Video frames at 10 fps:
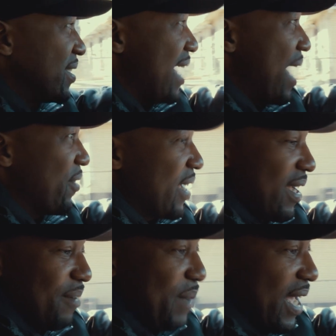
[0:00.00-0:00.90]

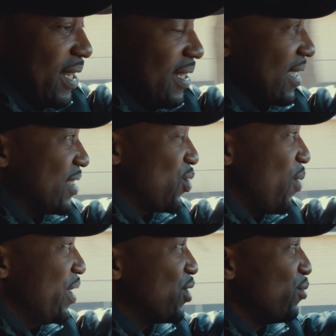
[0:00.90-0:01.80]
Saturday. Man, look, it's
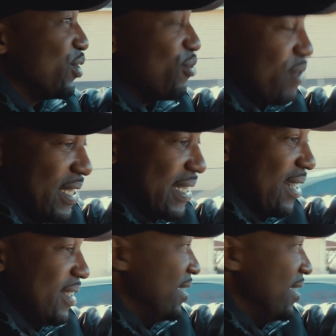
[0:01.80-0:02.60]
22 degrees out